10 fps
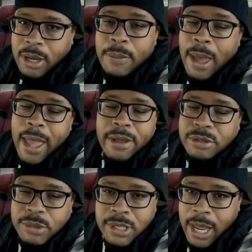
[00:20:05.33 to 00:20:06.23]
They might have
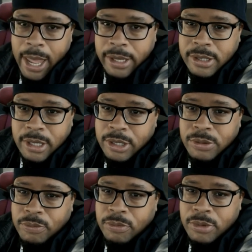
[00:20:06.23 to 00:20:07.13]
some snacks
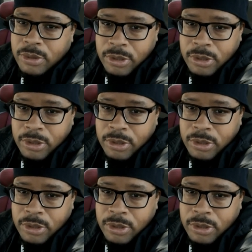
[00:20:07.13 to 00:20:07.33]
and some